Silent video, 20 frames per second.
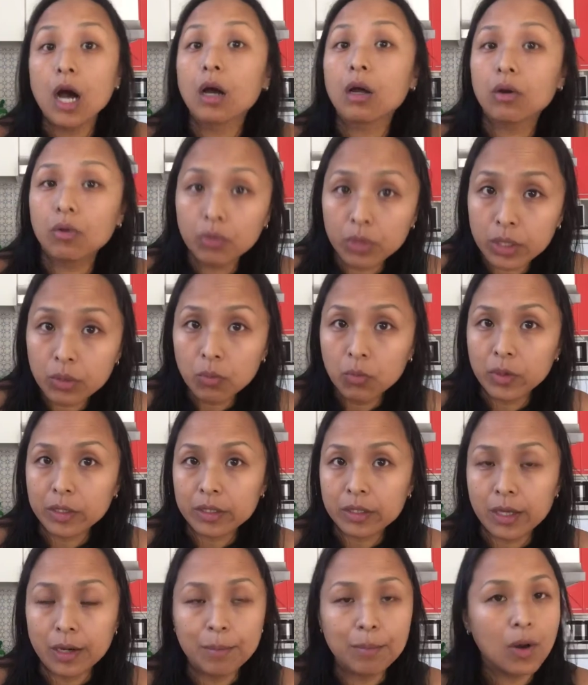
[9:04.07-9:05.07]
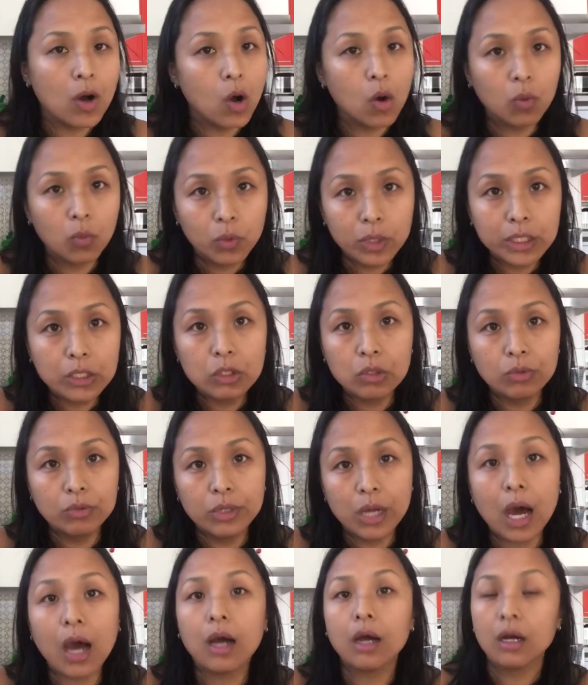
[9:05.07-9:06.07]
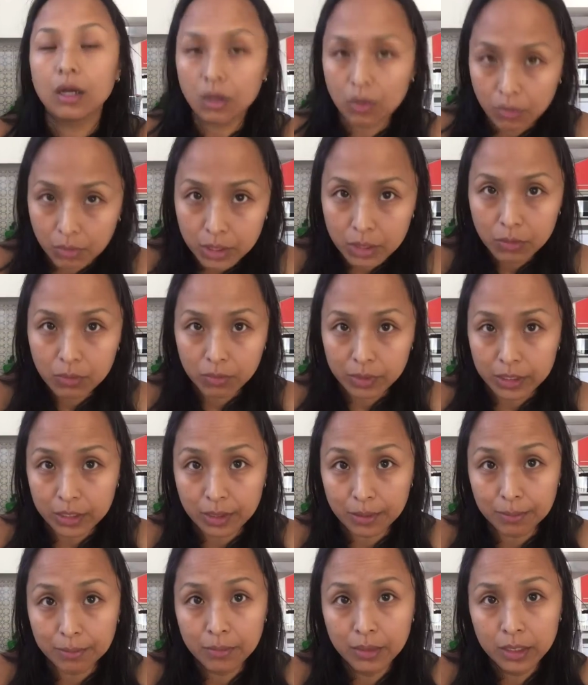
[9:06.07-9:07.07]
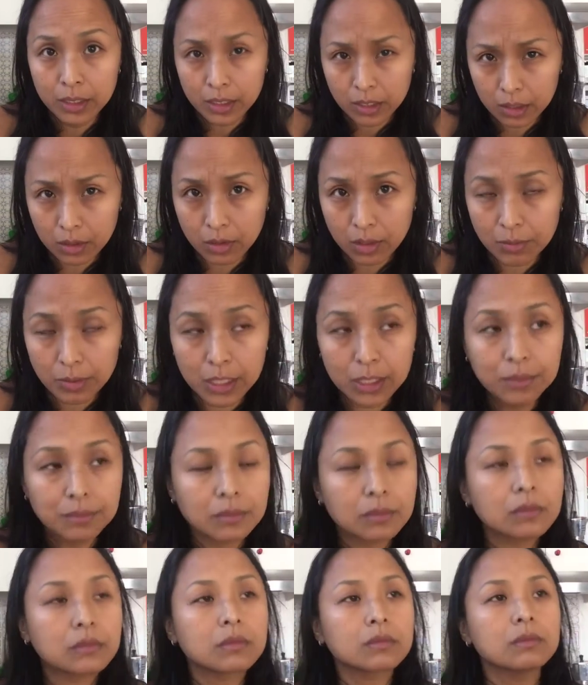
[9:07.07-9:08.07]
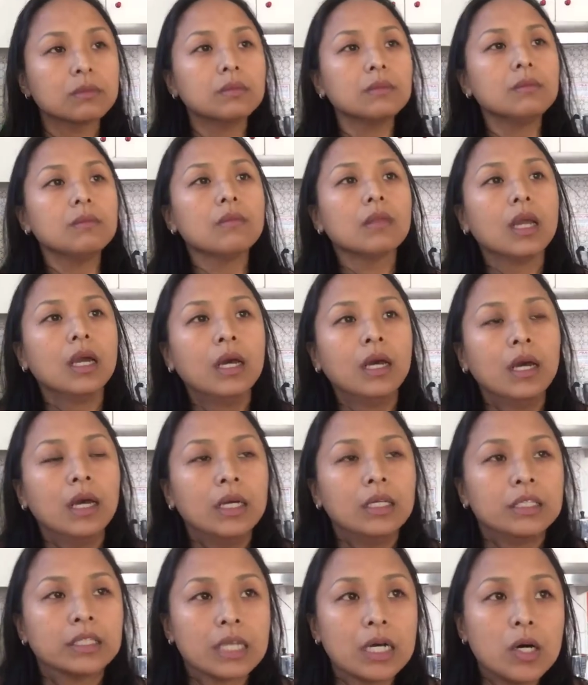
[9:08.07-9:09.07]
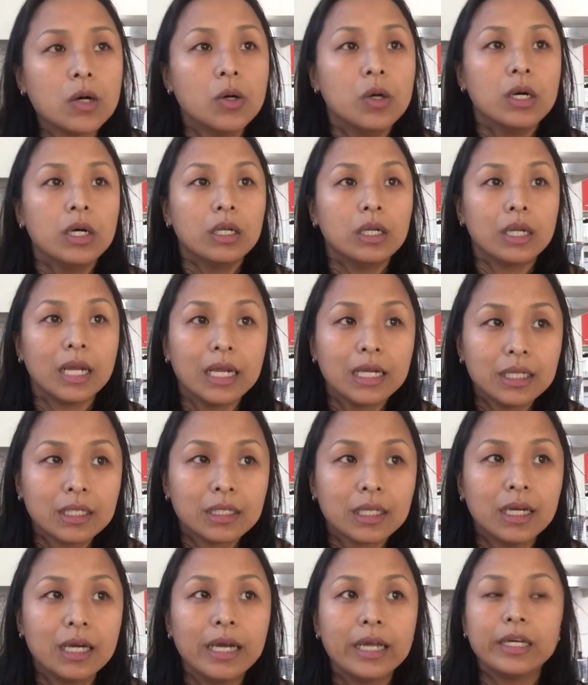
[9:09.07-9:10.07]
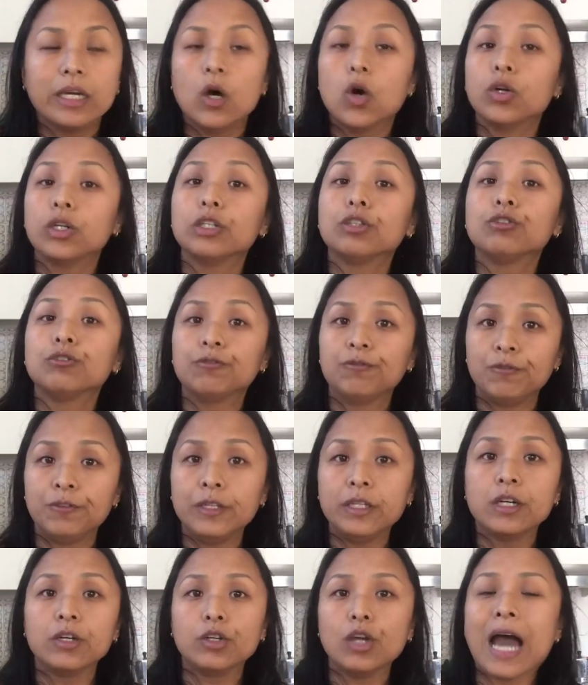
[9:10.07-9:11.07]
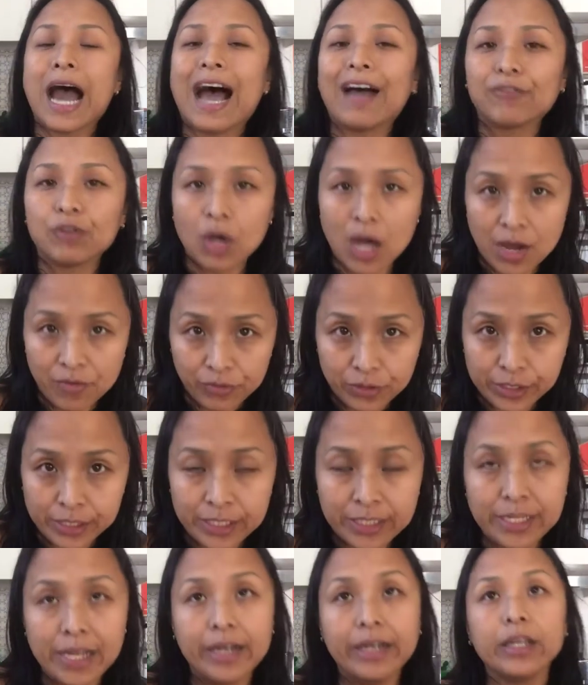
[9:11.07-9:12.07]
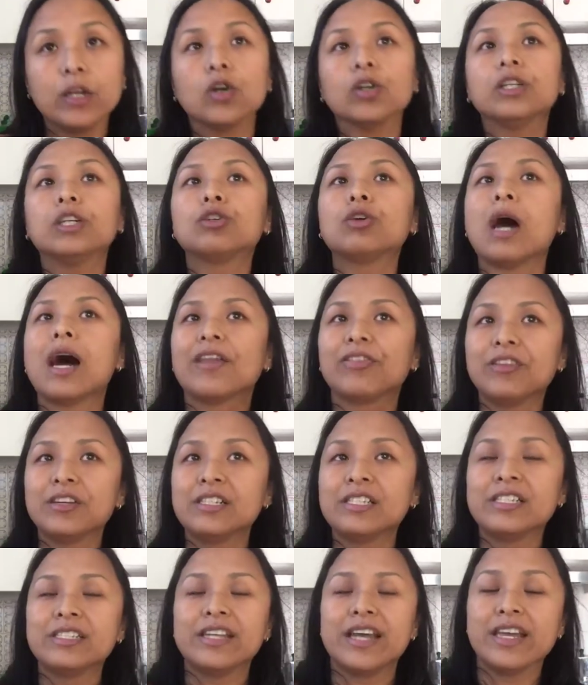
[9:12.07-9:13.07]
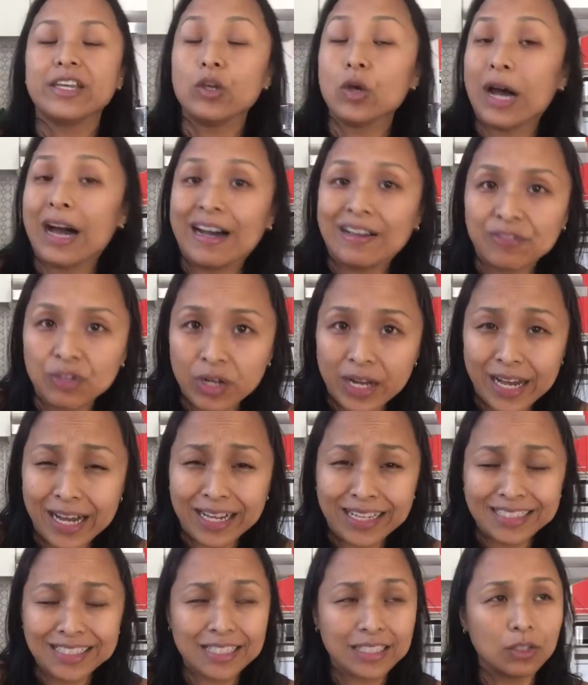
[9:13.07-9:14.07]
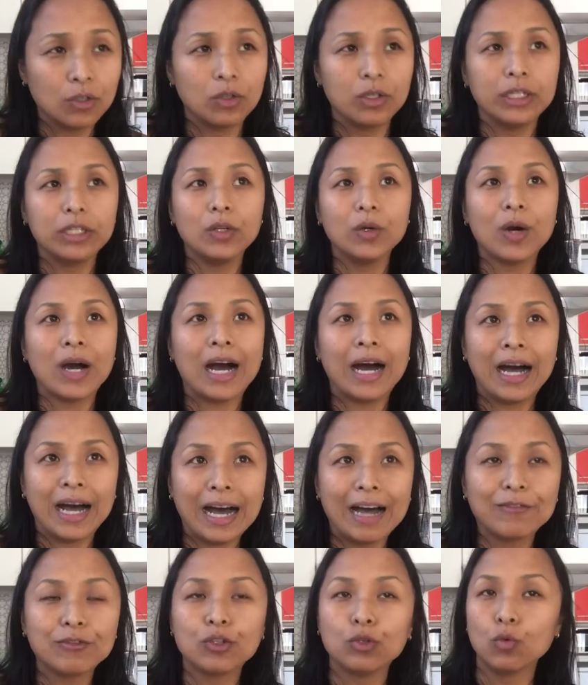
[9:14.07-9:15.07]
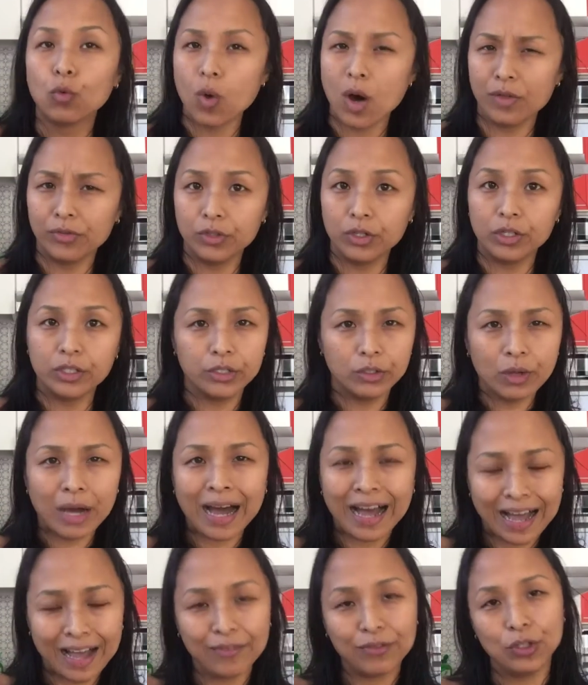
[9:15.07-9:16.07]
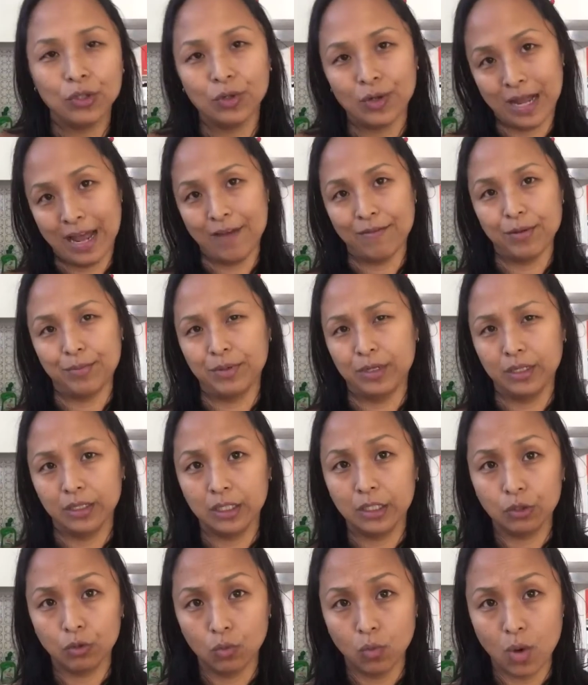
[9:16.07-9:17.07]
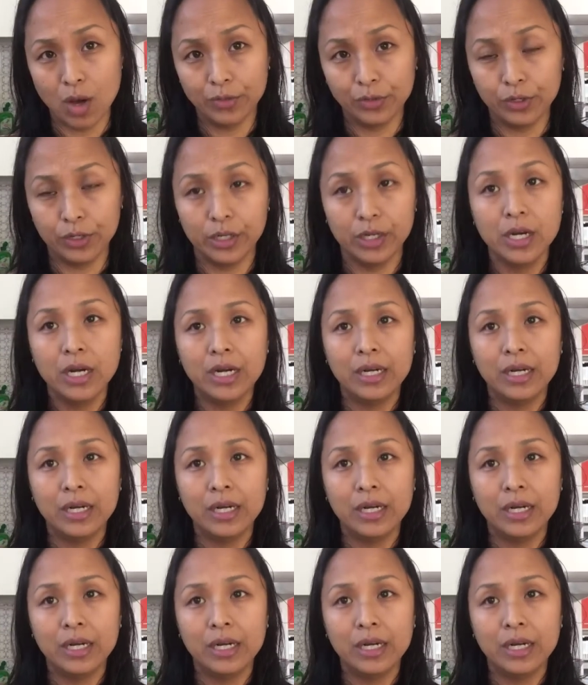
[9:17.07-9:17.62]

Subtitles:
agree with them or we do not agree with them. You know what I mean? So a lot of time, in order to feel, you have to understand. In order to understand, you have to ask, or you have to wonder. You have to have ability to wonder.